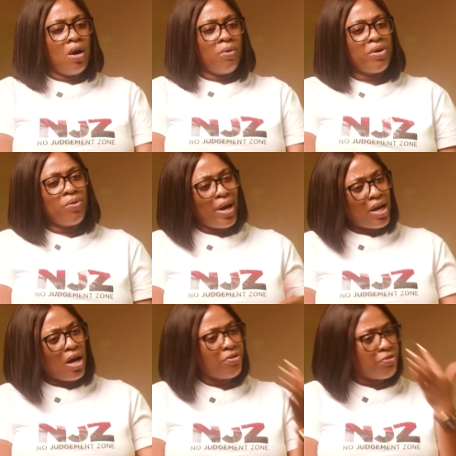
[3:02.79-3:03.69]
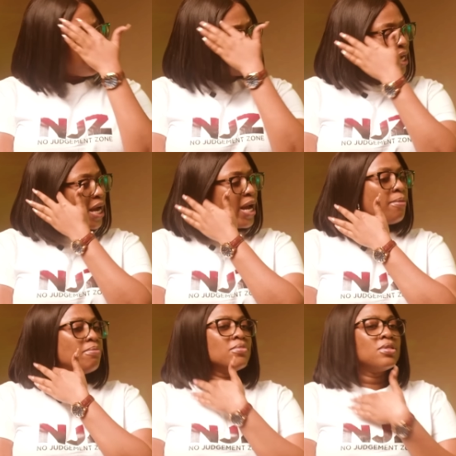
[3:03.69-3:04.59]
We went out a few
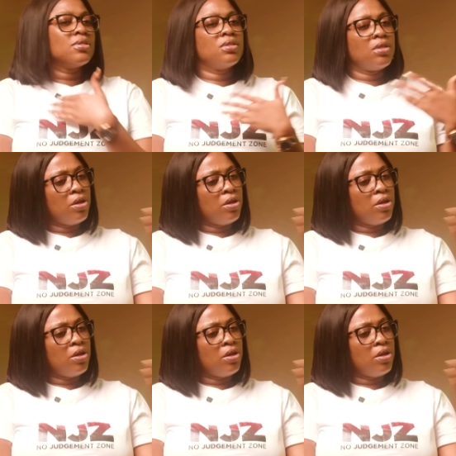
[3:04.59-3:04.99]
times,